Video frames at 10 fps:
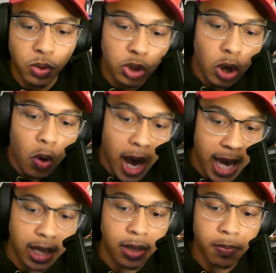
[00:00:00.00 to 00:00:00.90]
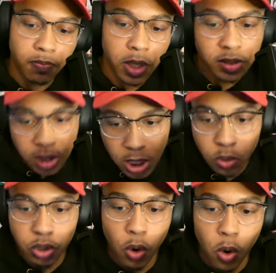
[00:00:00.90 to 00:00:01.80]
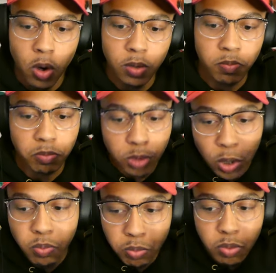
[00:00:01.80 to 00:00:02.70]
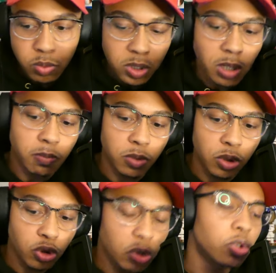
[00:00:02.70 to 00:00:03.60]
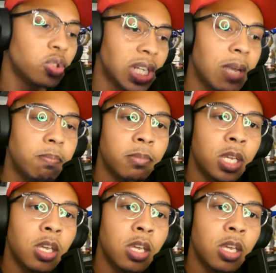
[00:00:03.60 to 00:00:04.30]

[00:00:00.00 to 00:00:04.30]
You know, hey, still scored, you know, some, you seen